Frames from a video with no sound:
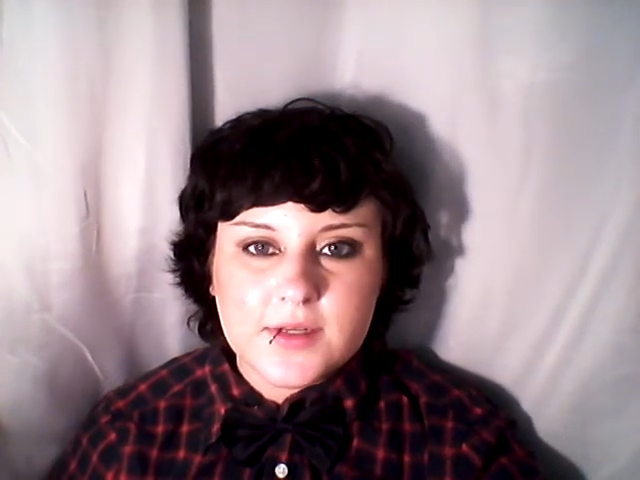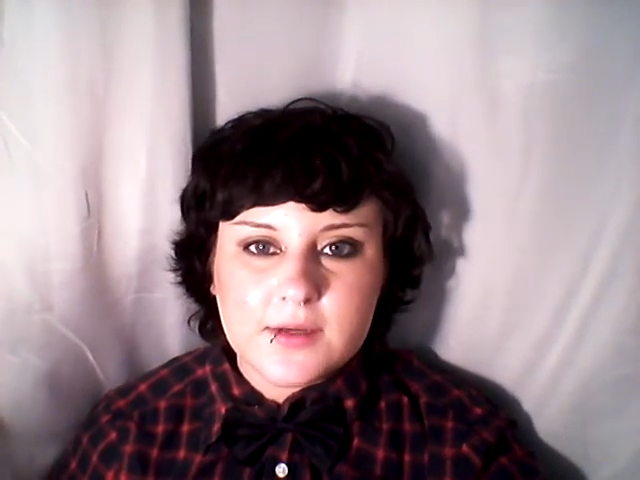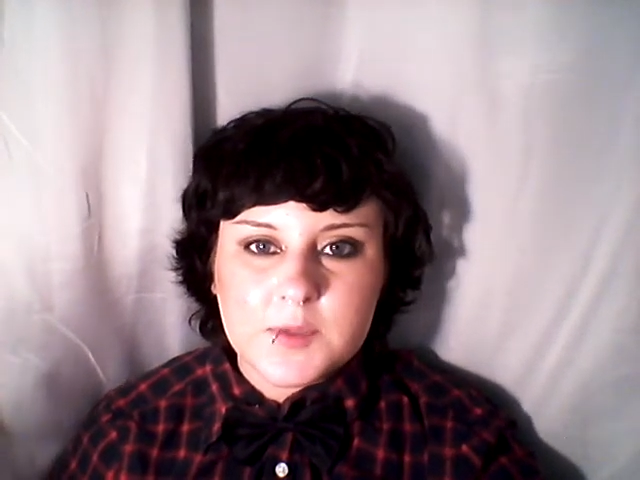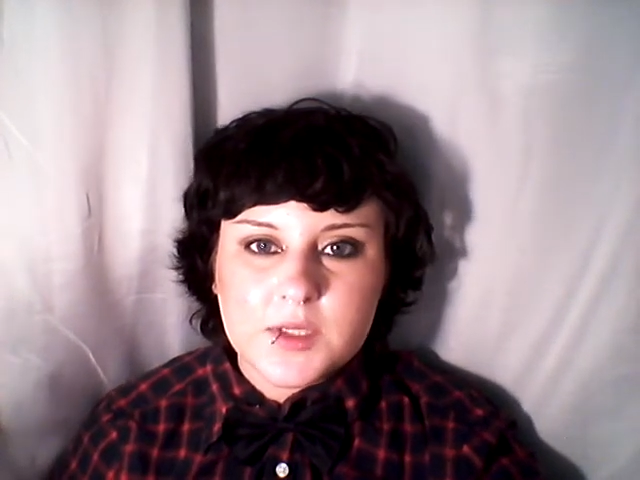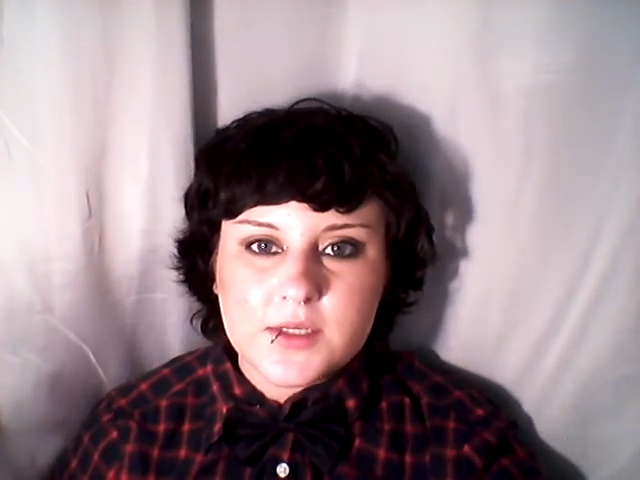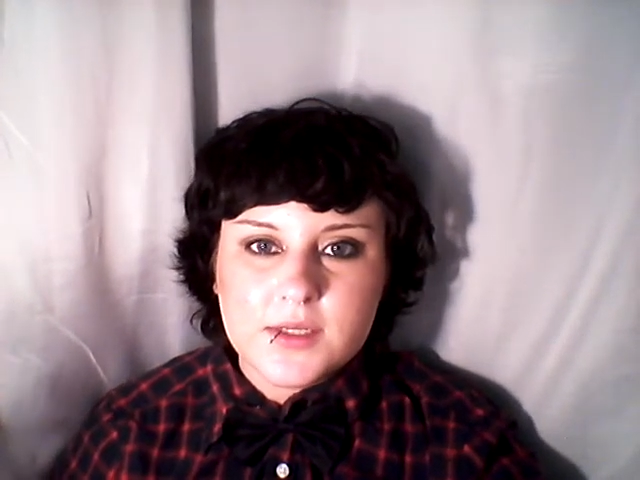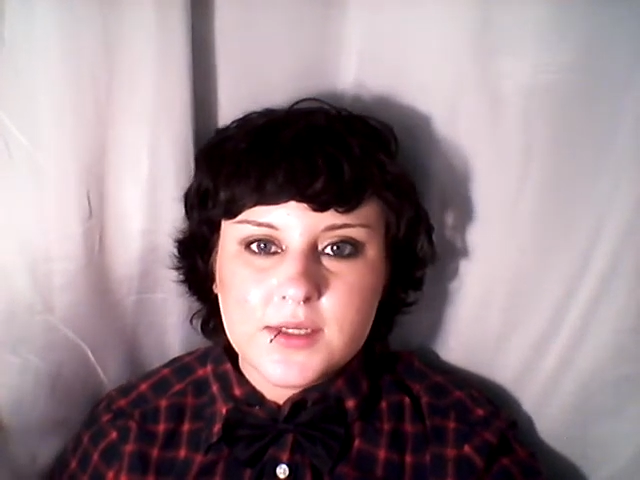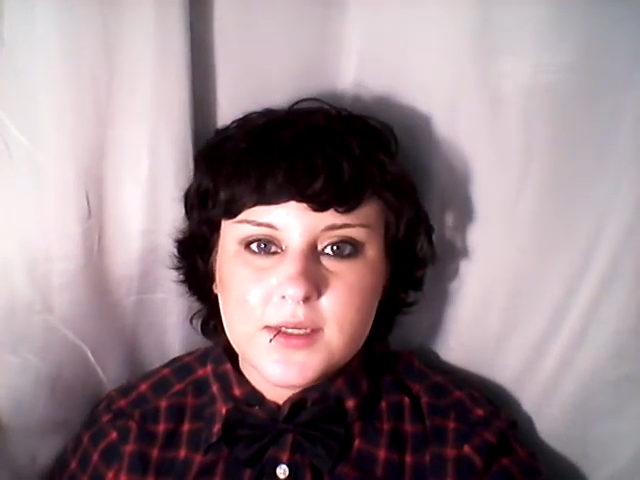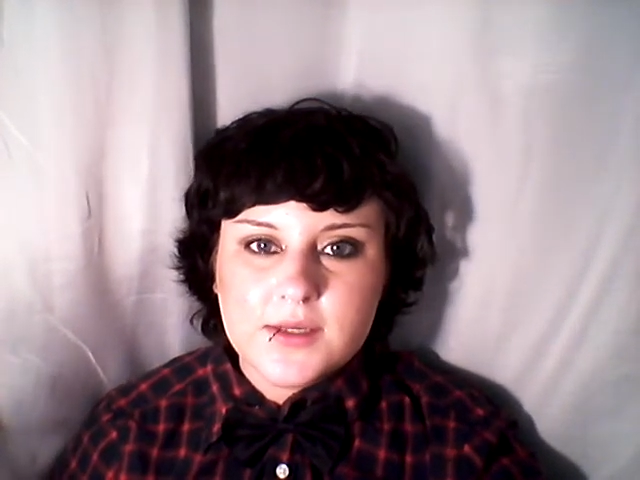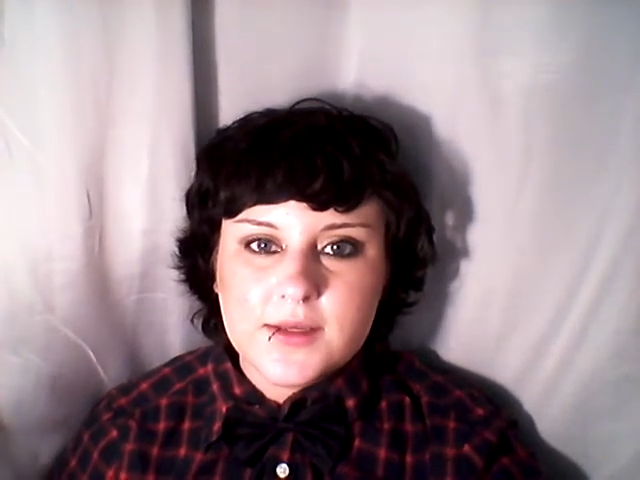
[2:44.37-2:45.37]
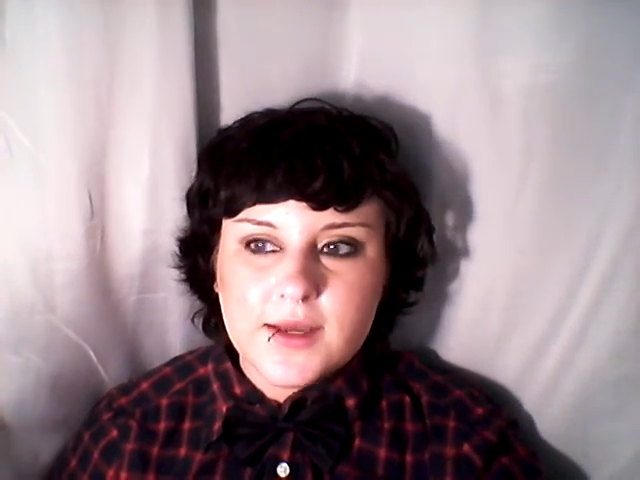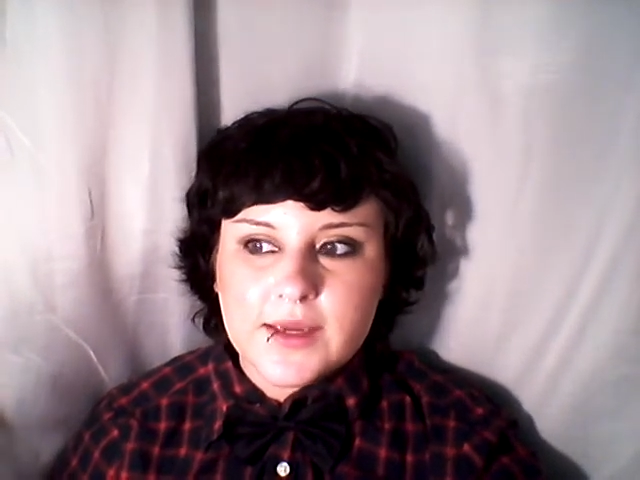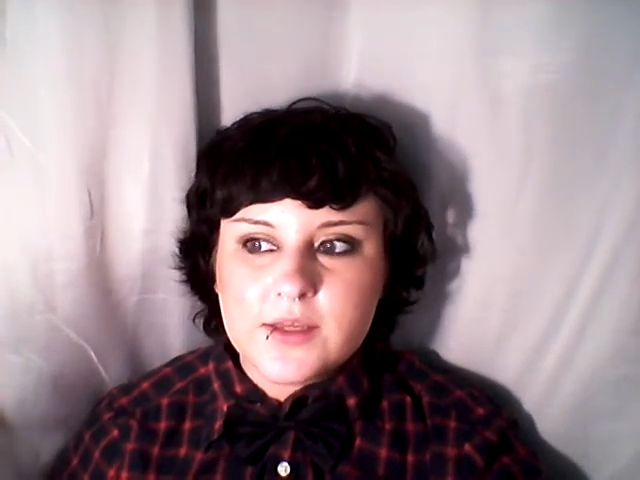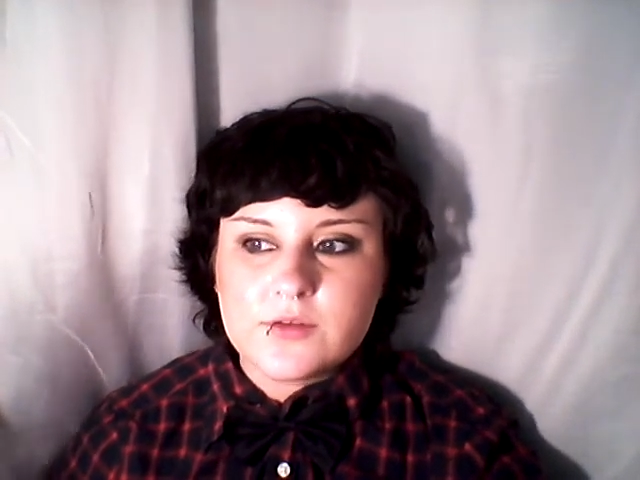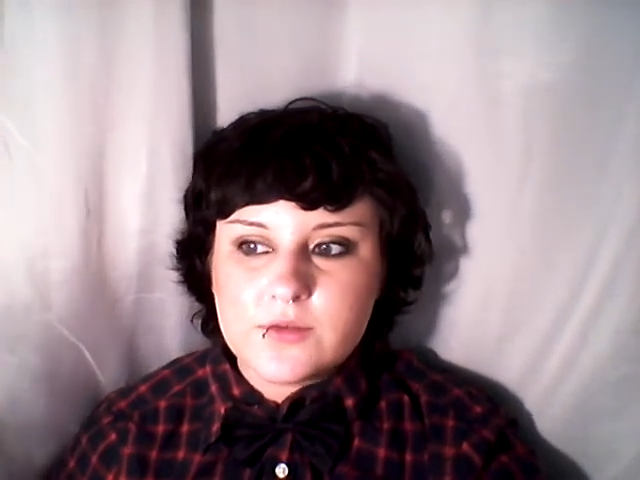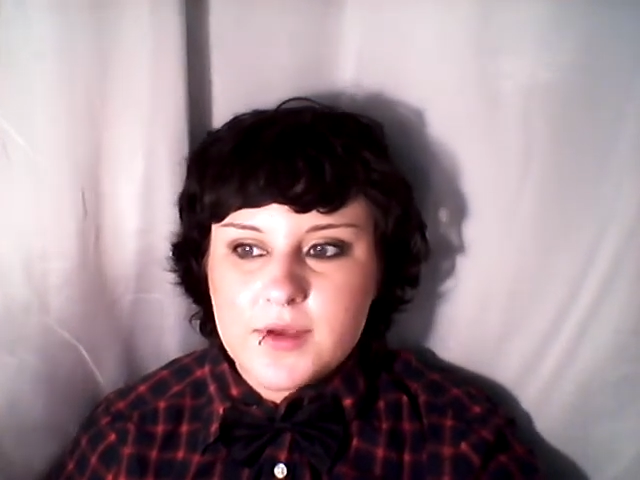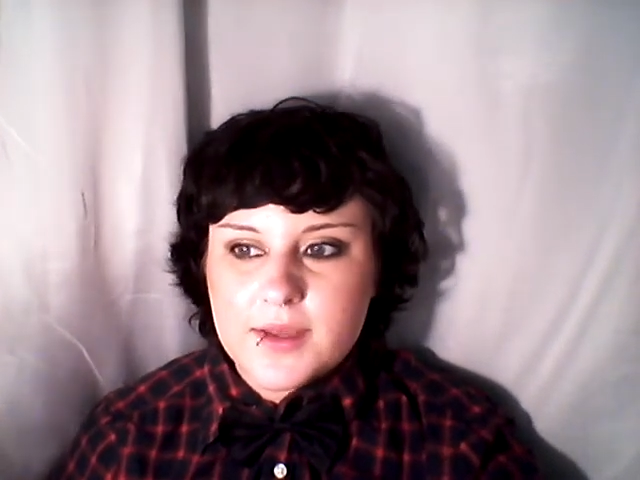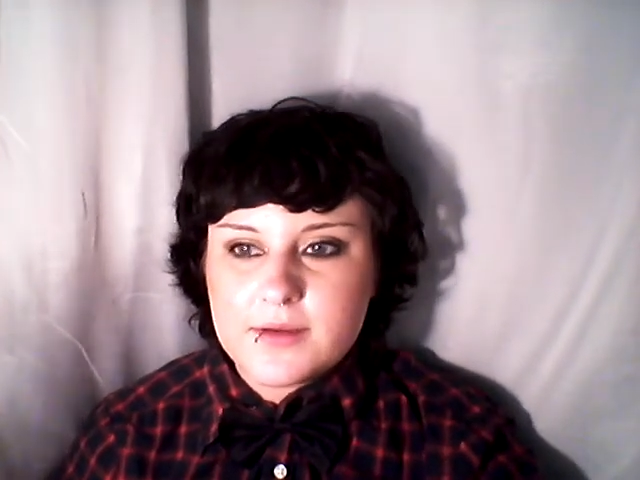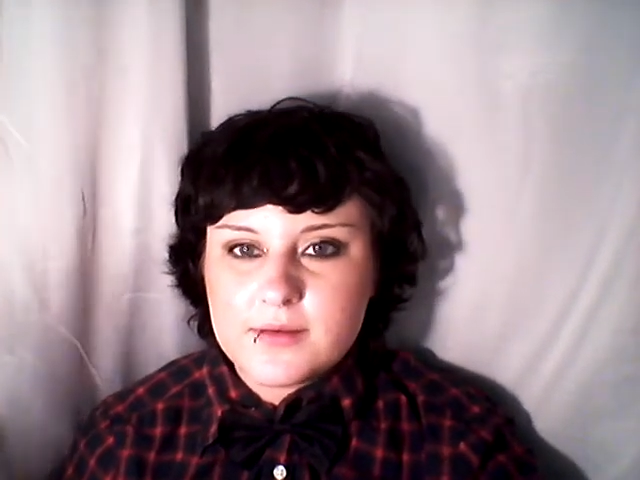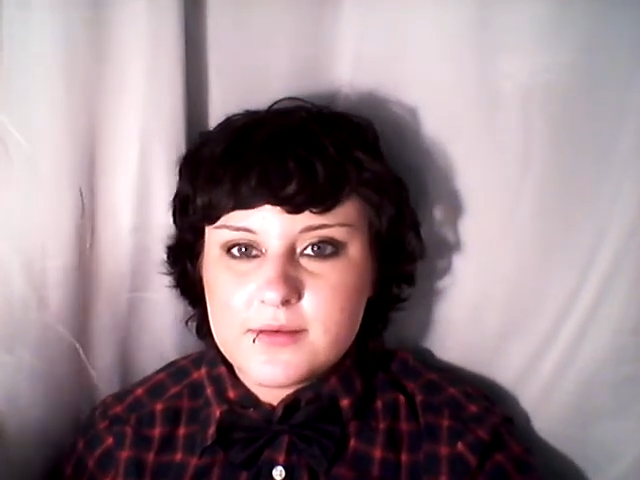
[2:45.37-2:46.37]
I mean, I could do
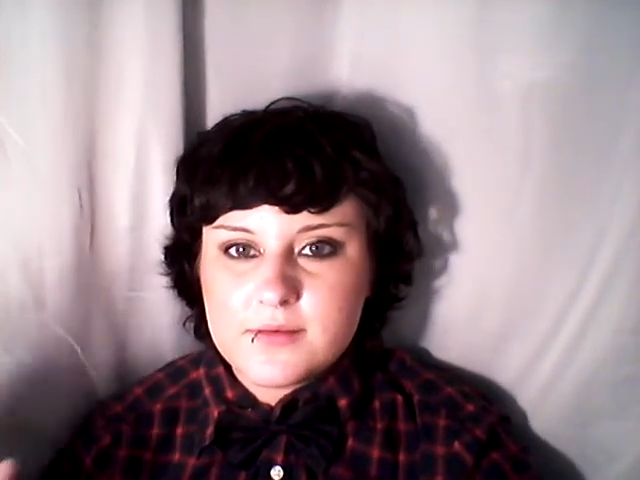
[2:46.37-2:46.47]
that,